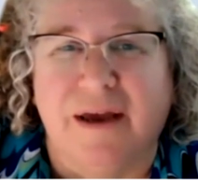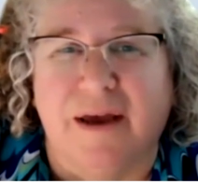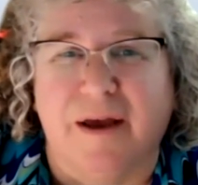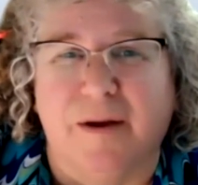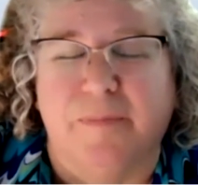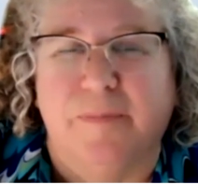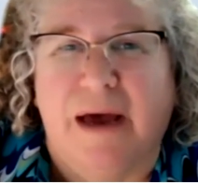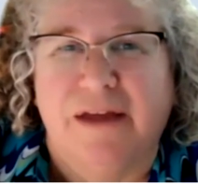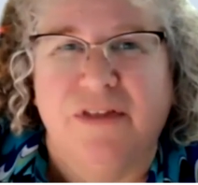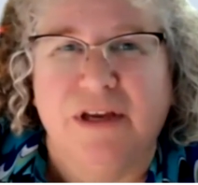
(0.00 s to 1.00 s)

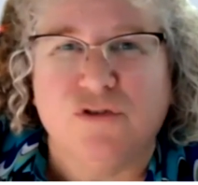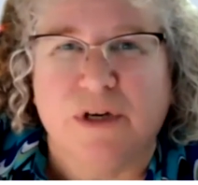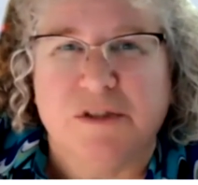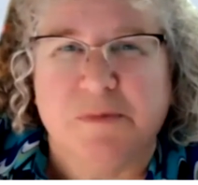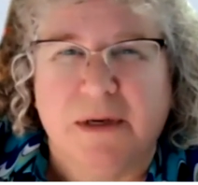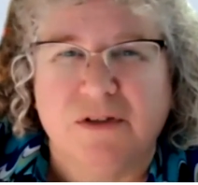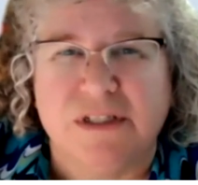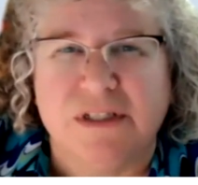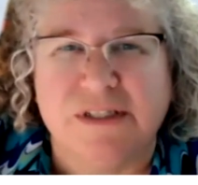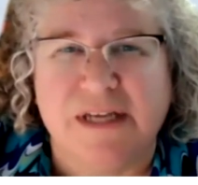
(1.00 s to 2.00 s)
I think
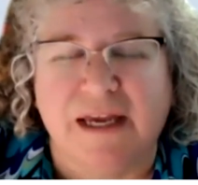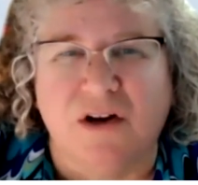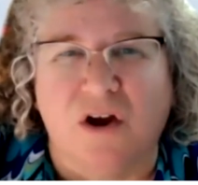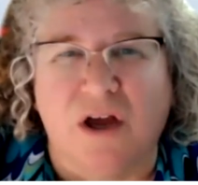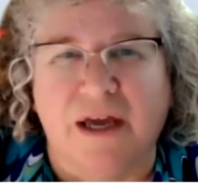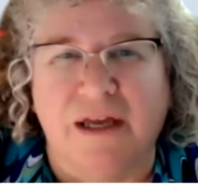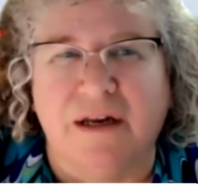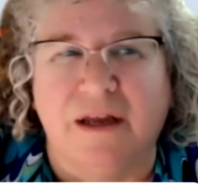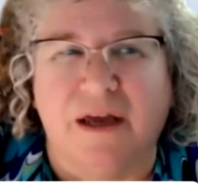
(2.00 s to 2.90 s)
transparency has taken on